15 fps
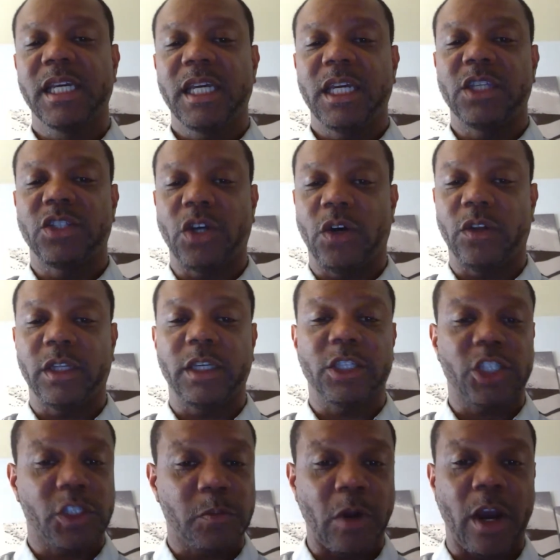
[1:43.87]
it's only
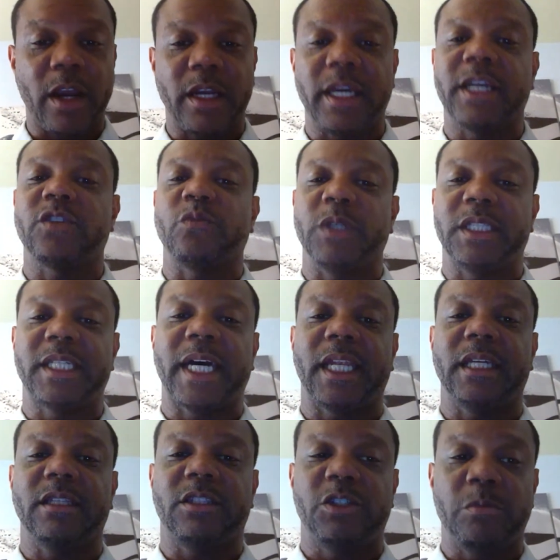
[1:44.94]
as smart as we tell
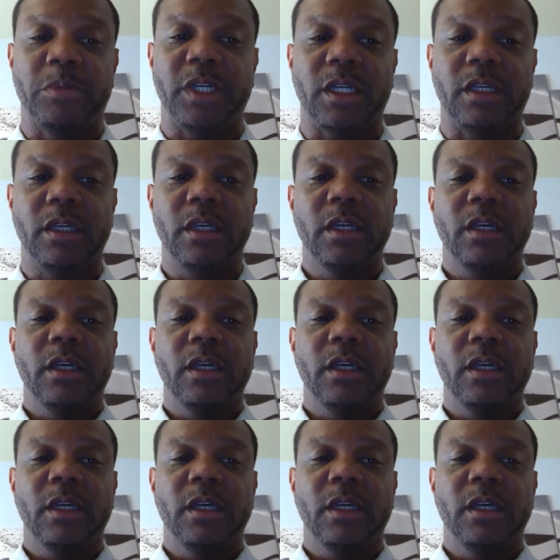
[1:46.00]
it to be.